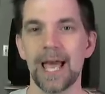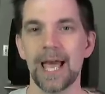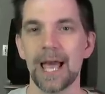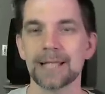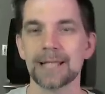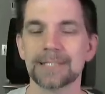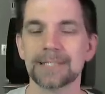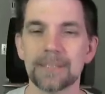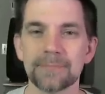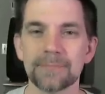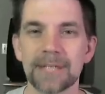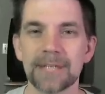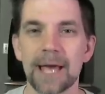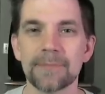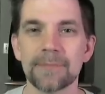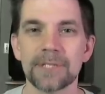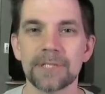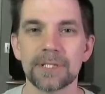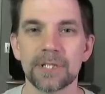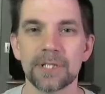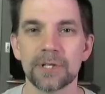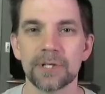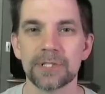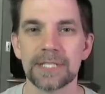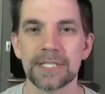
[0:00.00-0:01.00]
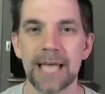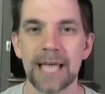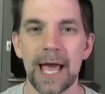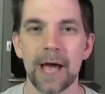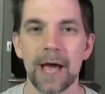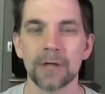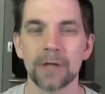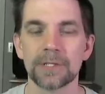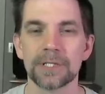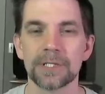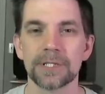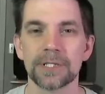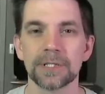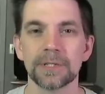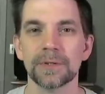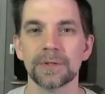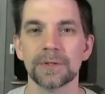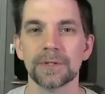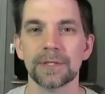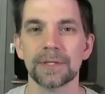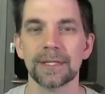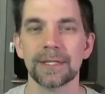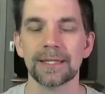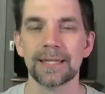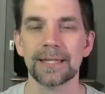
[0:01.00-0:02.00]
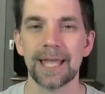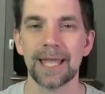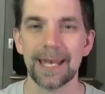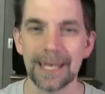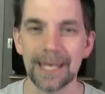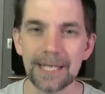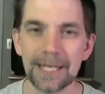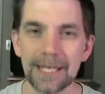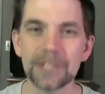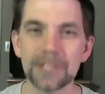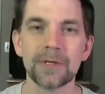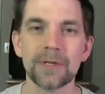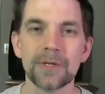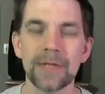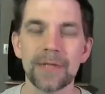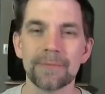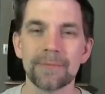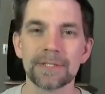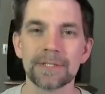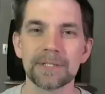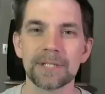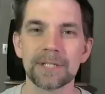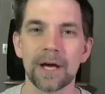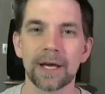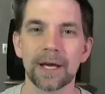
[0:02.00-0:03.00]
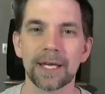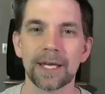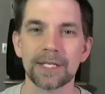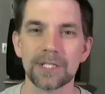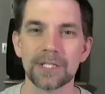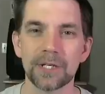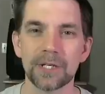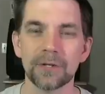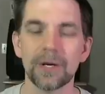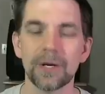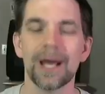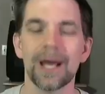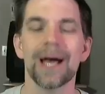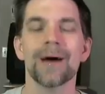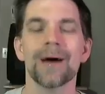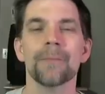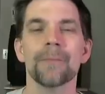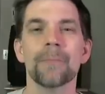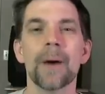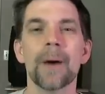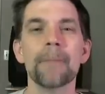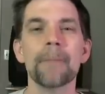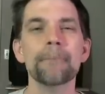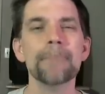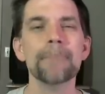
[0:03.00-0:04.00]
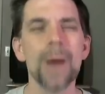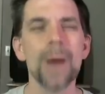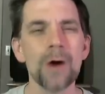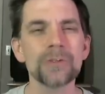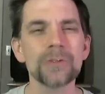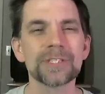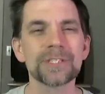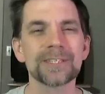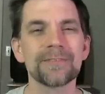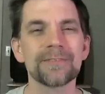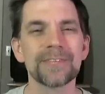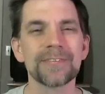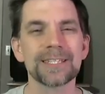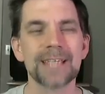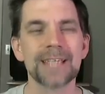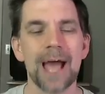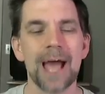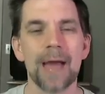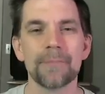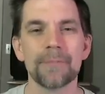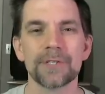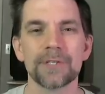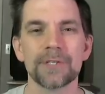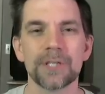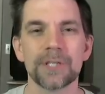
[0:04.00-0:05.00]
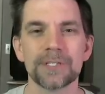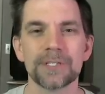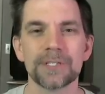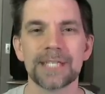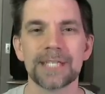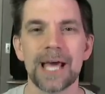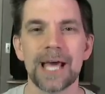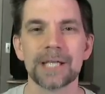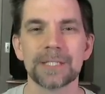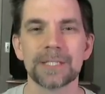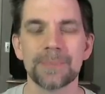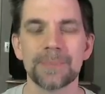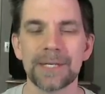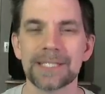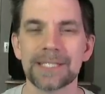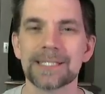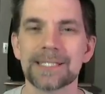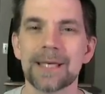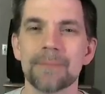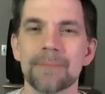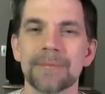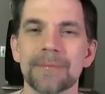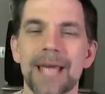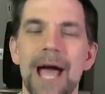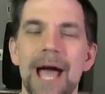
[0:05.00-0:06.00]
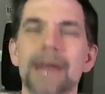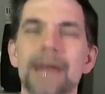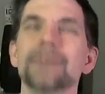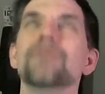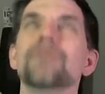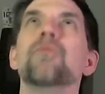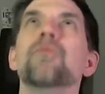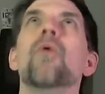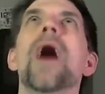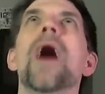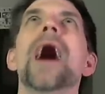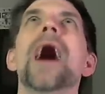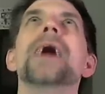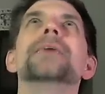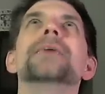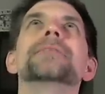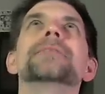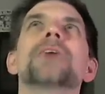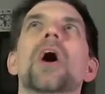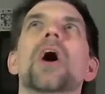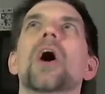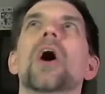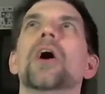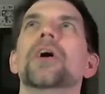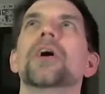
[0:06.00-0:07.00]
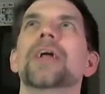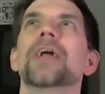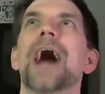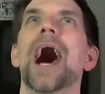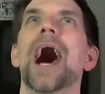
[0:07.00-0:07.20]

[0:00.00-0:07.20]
And sometimes it turns out that it is who they've been talking to, but most of the time it turns out to be some kind of wild card